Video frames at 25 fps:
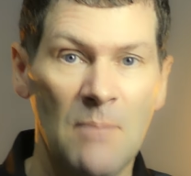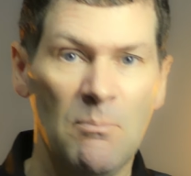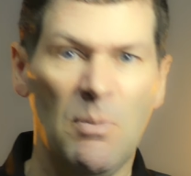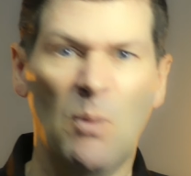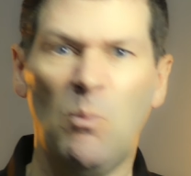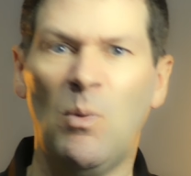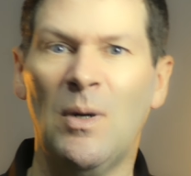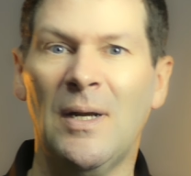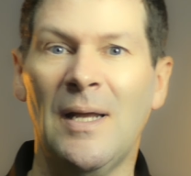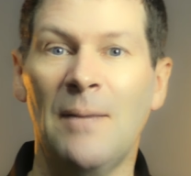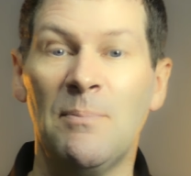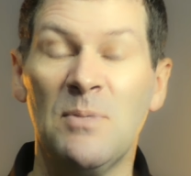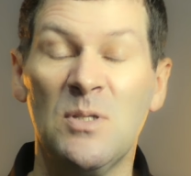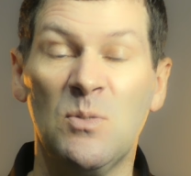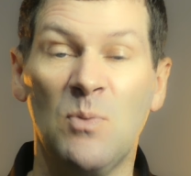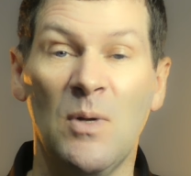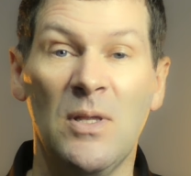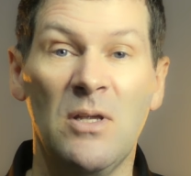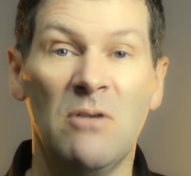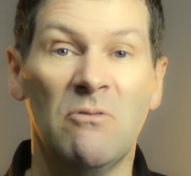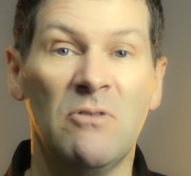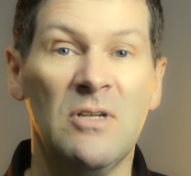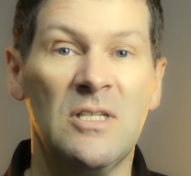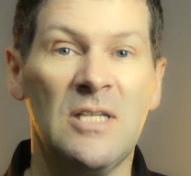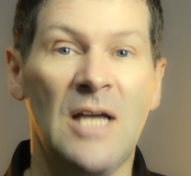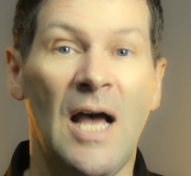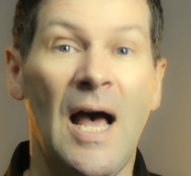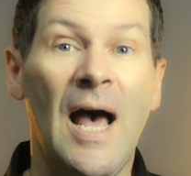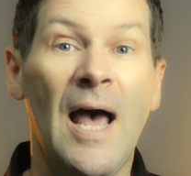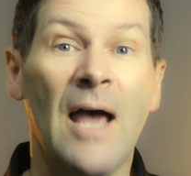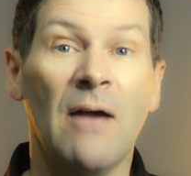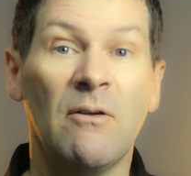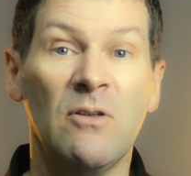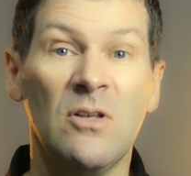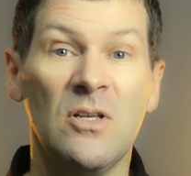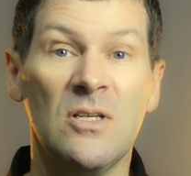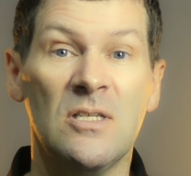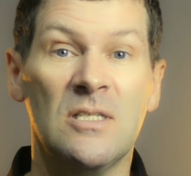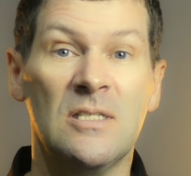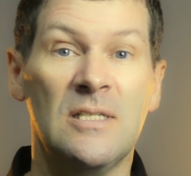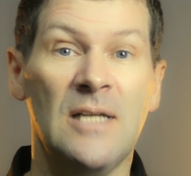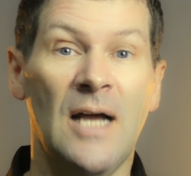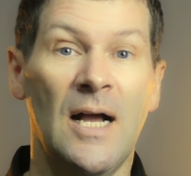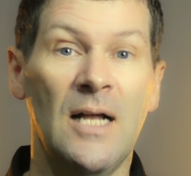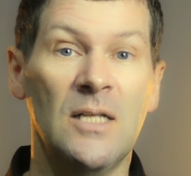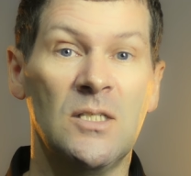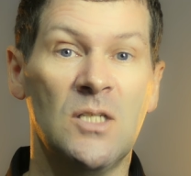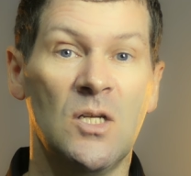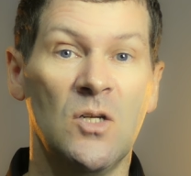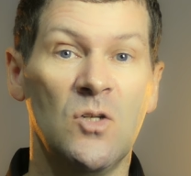But what happens when you retire and you
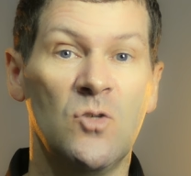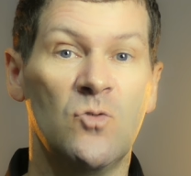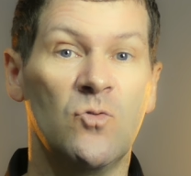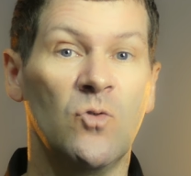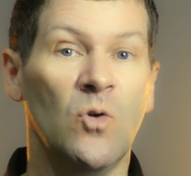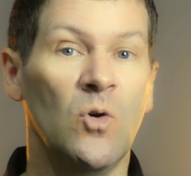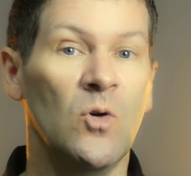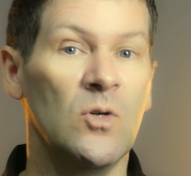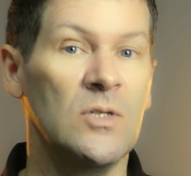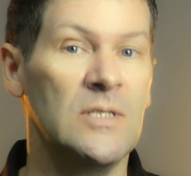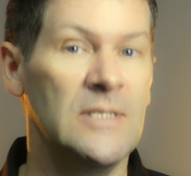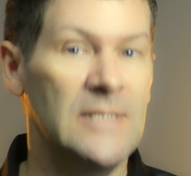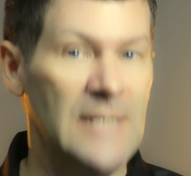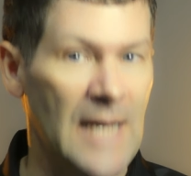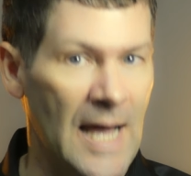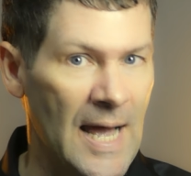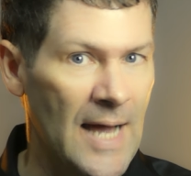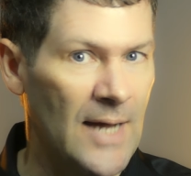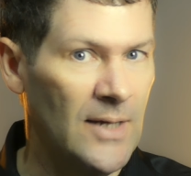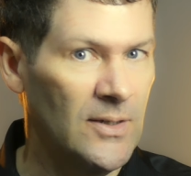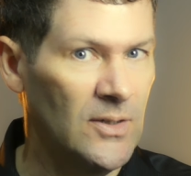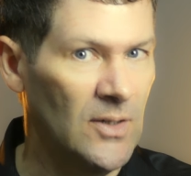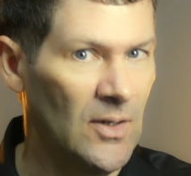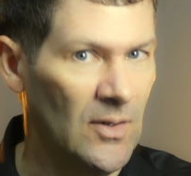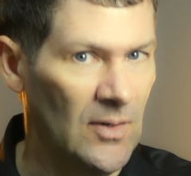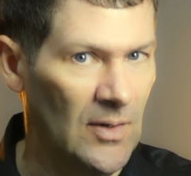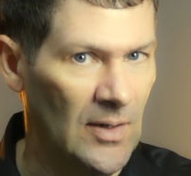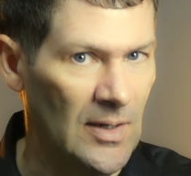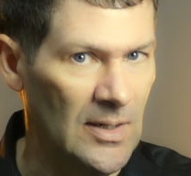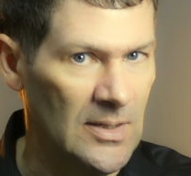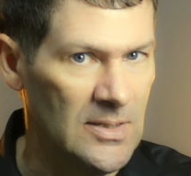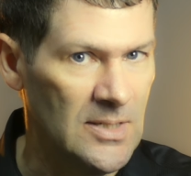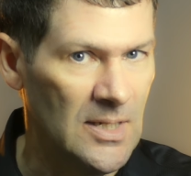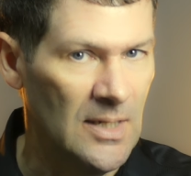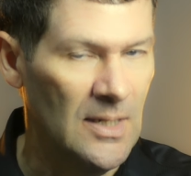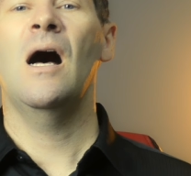start to draw down on it?